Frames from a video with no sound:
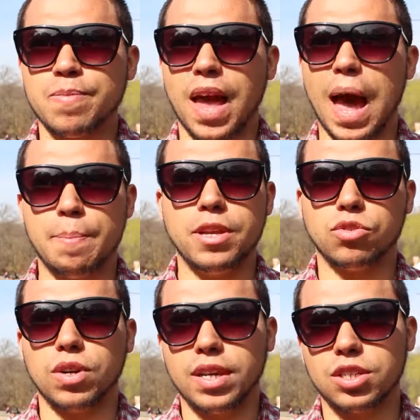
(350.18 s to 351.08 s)

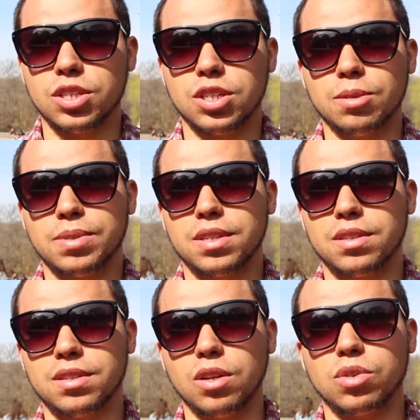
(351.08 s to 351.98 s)
happiest relationships
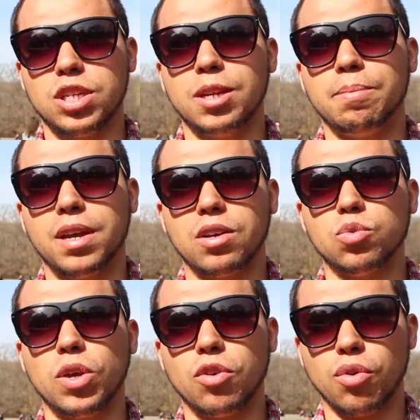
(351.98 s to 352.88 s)
still cheat because
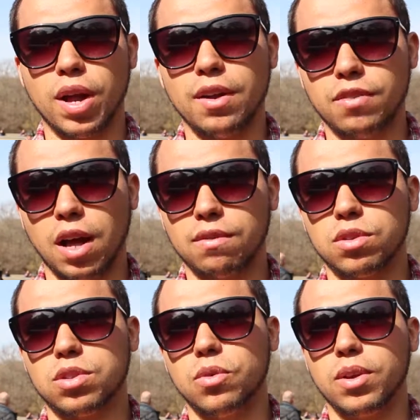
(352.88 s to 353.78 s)
we crave
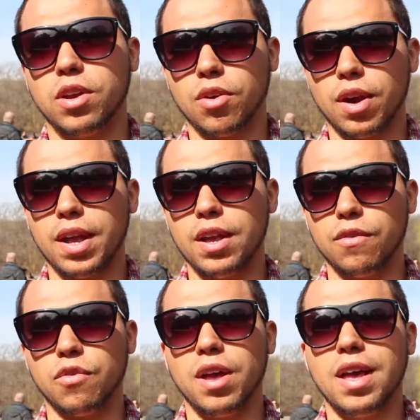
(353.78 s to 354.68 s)
novelty, we
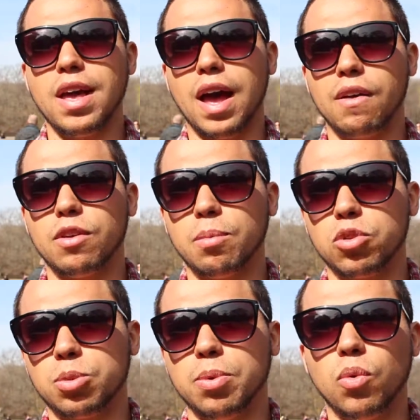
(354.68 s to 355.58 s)
crave having
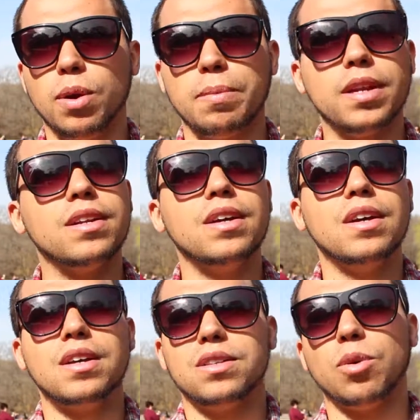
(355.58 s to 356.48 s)
multiple women.
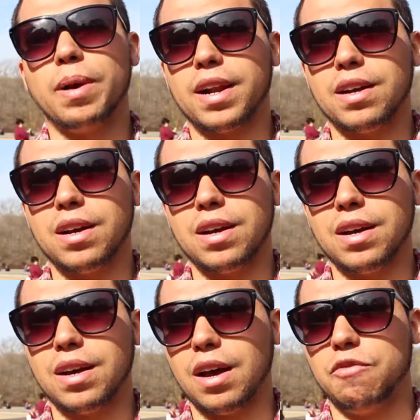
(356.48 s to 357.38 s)
No matter,
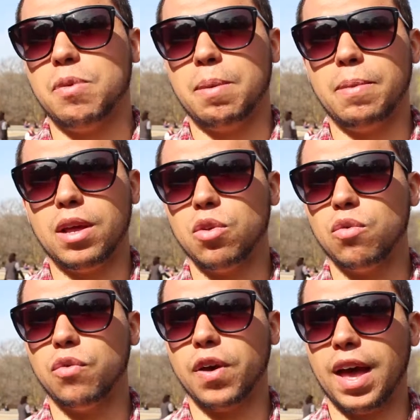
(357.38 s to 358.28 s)
I've met men
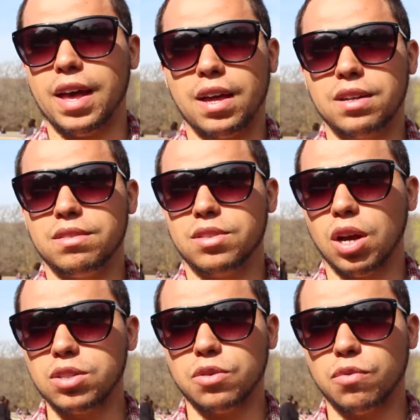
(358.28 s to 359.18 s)
who had
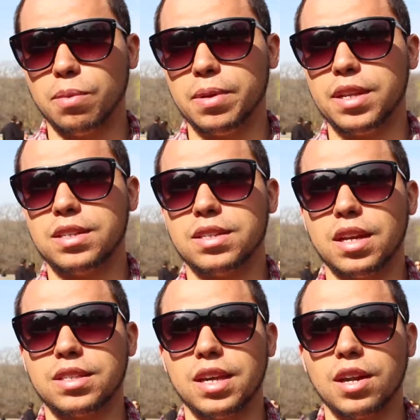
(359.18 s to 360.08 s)
tons of women, they
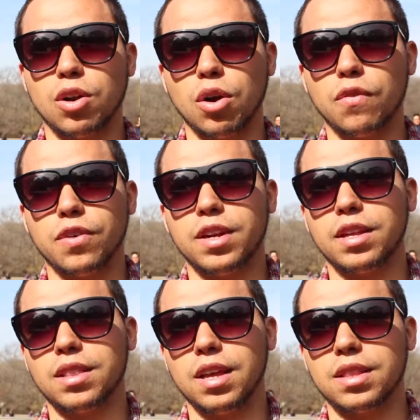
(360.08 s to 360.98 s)
decide to get a girlfriend and
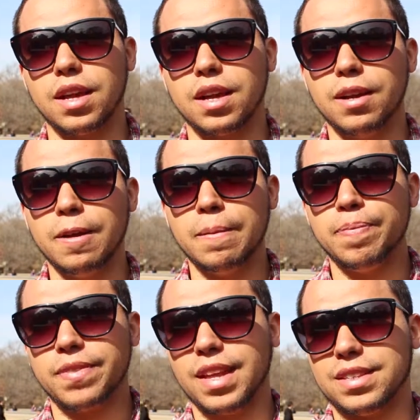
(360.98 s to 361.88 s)
they think that
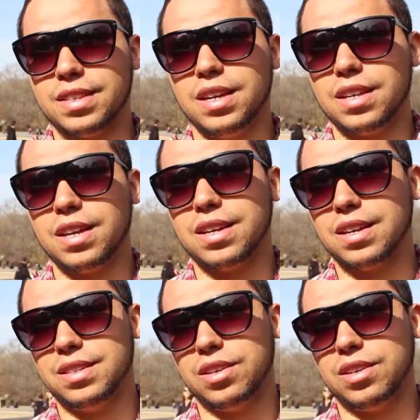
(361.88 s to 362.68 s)
that's it, like they're